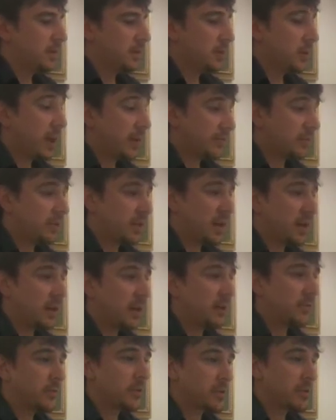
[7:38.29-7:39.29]
You have to take
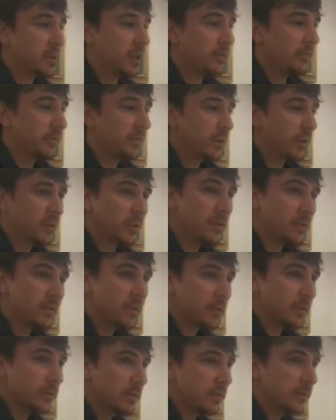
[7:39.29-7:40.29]
care of yourself first,
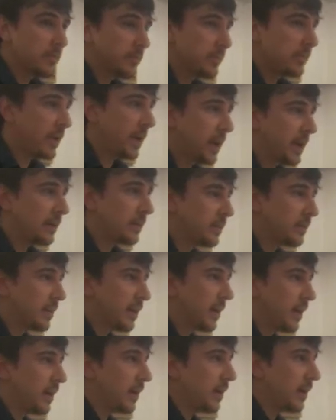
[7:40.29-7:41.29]
but
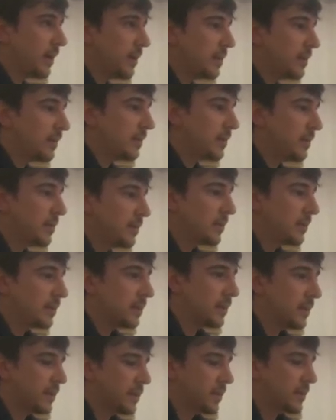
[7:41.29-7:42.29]
uh,
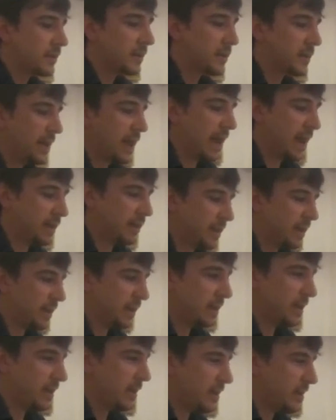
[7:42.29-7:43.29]
the
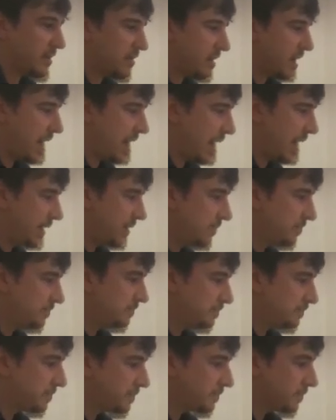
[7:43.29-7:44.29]
idea is that
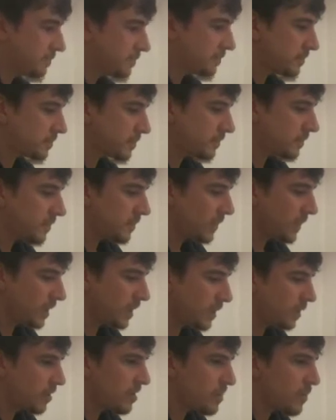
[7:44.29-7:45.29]

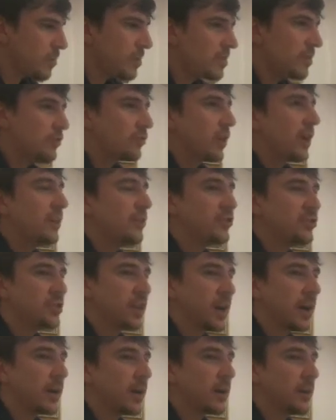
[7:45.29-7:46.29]
you're supposed to try and
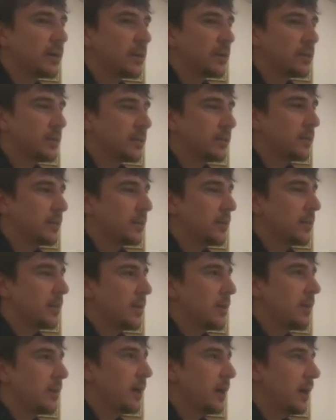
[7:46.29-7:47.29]
share
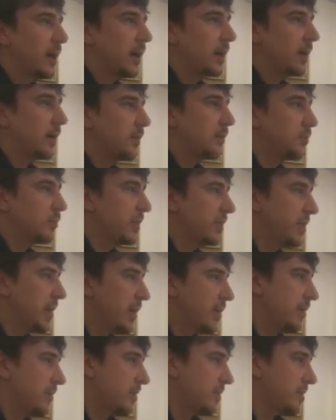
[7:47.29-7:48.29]
uh, with
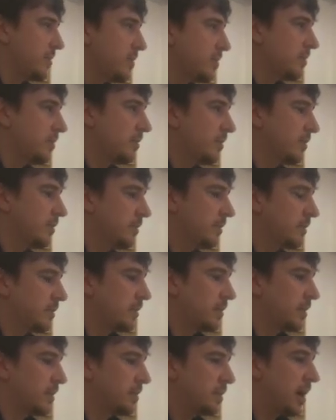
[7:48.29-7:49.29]
others,
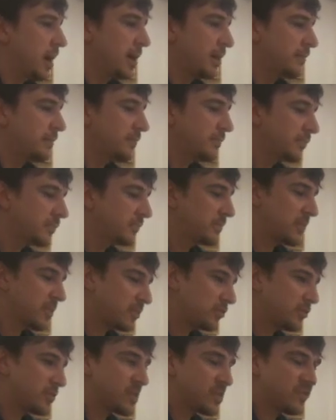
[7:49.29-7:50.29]
not
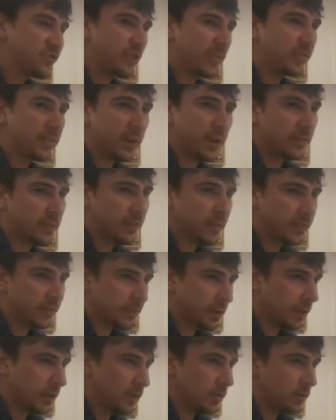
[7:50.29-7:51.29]
shove it down their
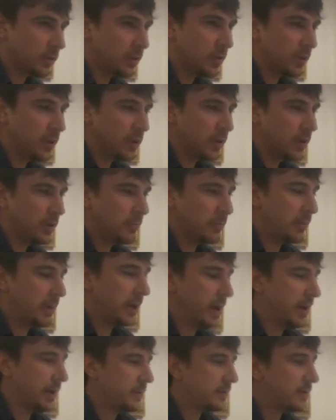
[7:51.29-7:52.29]
throat,
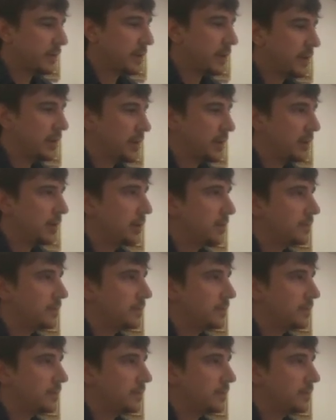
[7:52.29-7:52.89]
but uh,